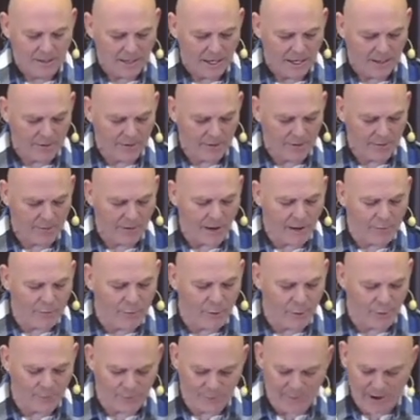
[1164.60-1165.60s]
If I've
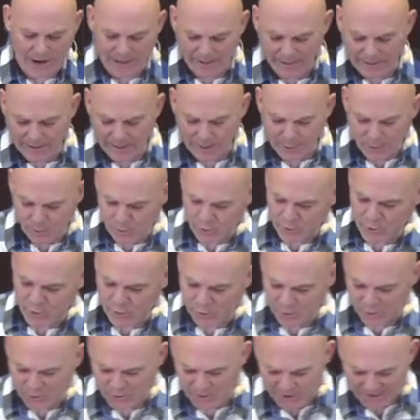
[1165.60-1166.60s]
got to find it, you
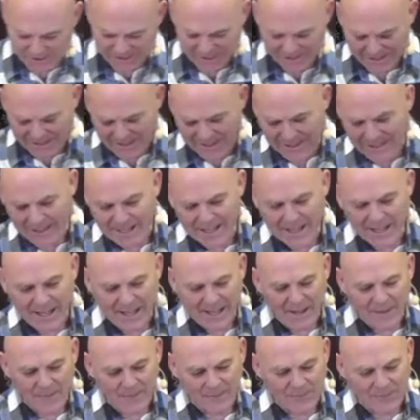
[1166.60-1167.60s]
should.
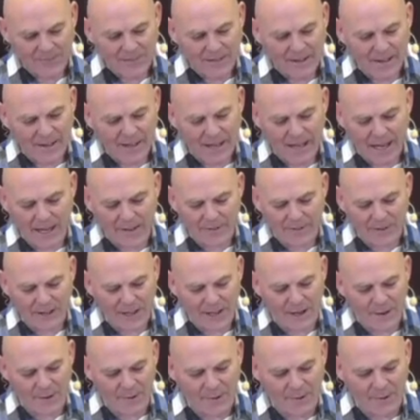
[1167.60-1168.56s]
Isaiah